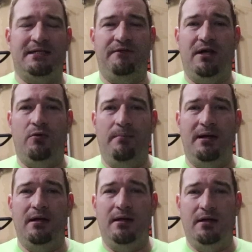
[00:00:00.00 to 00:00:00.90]
piece of
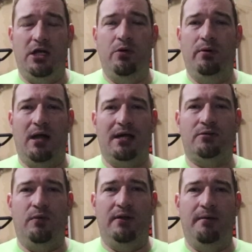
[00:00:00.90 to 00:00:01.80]
equipment you would
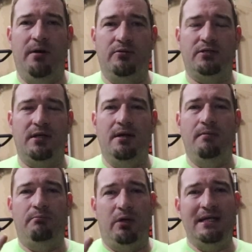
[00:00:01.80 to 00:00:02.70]
like to win the most.
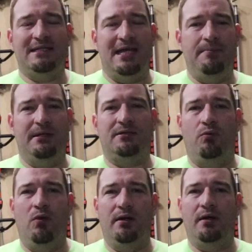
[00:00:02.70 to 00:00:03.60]
Please keep it
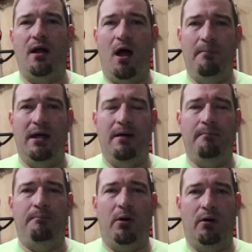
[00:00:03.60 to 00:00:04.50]
to one
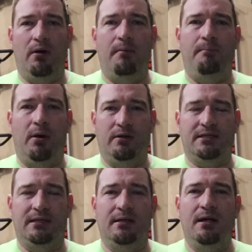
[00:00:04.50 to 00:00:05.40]
comment per
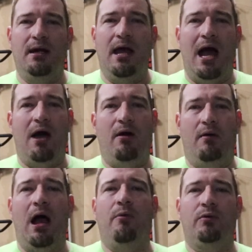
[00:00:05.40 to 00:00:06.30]
person.
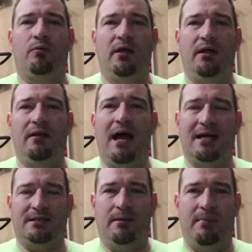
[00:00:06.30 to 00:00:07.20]
I would really
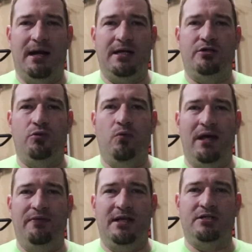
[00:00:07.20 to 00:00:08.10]
like somebody to
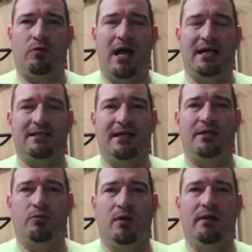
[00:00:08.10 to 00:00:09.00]
win these racks
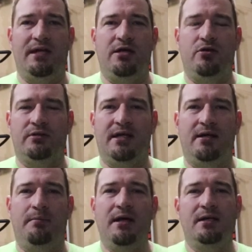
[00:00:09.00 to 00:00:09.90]
that could really use
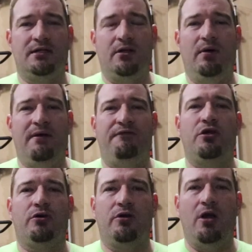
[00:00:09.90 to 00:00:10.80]
them. So
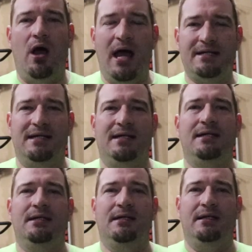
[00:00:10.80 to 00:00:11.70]
if you're
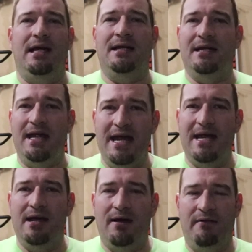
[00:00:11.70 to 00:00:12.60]
not in
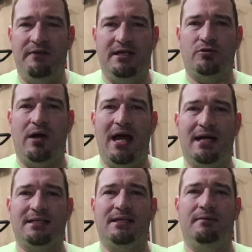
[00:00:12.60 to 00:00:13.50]
need of these
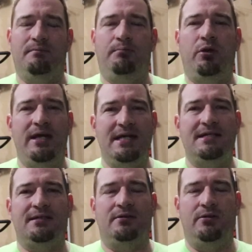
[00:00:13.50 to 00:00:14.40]
racks,
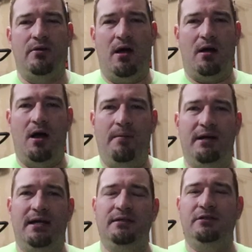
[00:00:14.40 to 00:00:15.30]
please do not
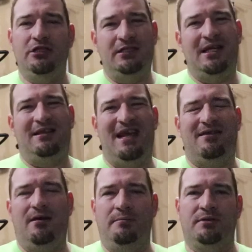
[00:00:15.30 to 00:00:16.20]
comment. Just hit
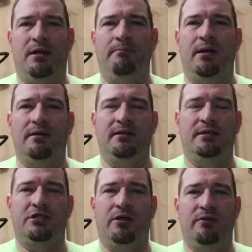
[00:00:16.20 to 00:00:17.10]
that thumbs up button
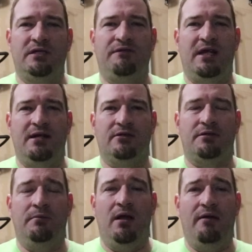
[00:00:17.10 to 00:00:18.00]
and show this video
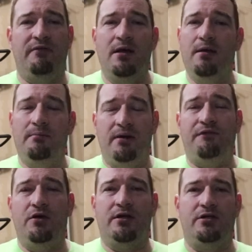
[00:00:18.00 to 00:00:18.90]
some love. But
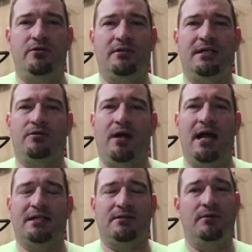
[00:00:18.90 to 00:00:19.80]
if you could use these
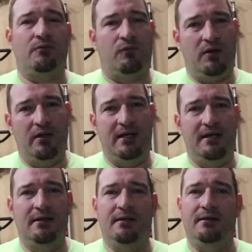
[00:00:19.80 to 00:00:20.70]
racks, really
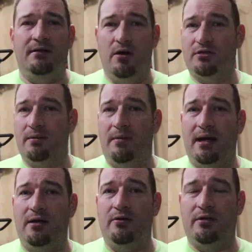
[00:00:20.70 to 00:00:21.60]
know
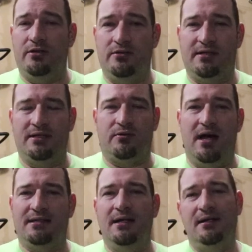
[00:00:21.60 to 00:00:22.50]
somebody who could use these
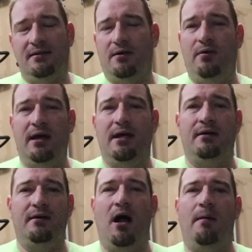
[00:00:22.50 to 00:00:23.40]
racks, then go
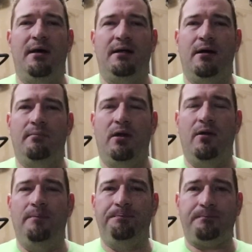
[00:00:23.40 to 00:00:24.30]
ahead, comment down
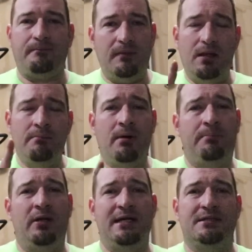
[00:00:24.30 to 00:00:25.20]
below.
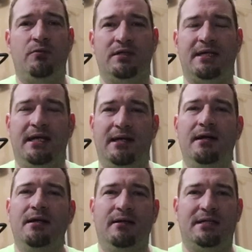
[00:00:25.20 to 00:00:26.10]
But please, once
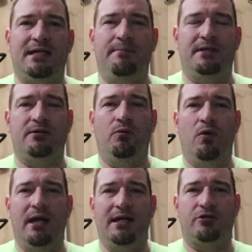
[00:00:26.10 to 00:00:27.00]
again, let's keep it to
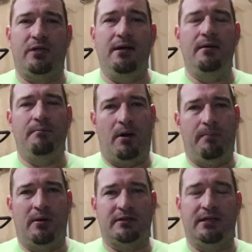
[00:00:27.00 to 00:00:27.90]
1 entry
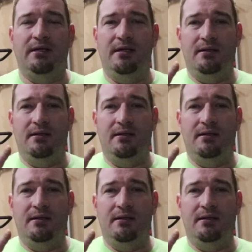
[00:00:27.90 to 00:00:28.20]
per person.